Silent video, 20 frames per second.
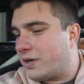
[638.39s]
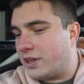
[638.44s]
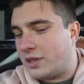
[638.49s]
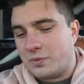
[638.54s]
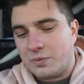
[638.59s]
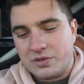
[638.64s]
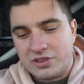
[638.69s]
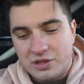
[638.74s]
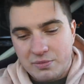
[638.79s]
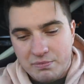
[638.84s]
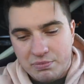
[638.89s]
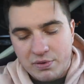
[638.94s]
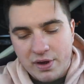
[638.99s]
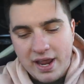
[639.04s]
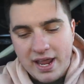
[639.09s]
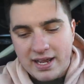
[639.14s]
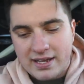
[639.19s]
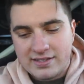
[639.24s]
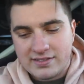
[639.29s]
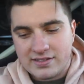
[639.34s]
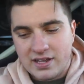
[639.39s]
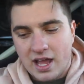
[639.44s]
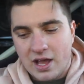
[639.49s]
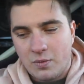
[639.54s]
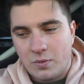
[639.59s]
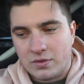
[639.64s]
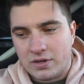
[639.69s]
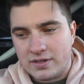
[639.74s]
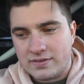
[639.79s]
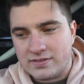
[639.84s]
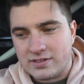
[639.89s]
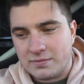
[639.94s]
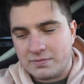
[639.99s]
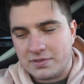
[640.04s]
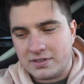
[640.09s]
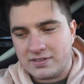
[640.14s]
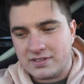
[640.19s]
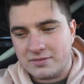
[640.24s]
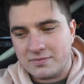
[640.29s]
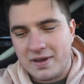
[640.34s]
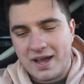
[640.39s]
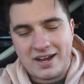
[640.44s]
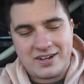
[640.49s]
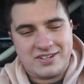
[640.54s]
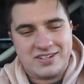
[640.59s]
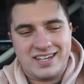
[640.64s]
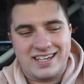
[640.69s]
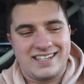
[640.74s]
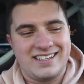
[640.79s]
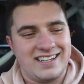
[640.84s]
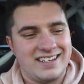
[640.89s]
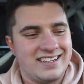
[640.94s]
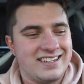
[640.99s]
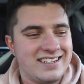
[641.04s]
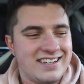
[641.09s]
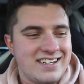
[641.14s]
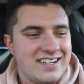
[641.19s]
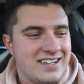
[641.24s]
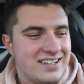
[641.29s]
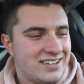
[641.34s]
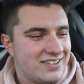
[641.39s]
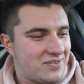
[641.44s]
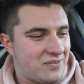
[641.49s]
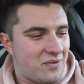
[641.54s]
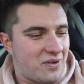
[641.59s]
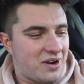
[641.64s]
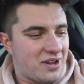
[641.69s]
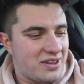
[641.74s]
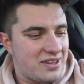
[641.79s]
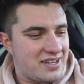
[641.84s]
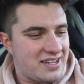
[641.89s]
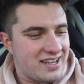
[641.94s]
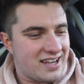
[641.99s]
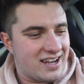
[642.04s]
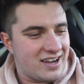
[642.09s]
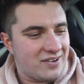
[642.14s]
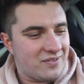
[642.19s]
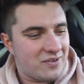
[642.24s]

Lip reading: And then with the brakes, I wanted something to match like one of the